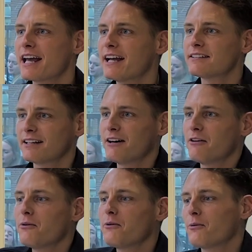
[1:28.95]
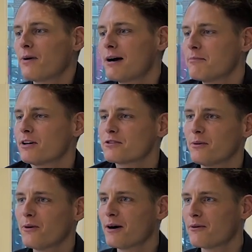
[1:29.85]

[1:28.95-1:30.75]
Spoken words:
age now where I'm much more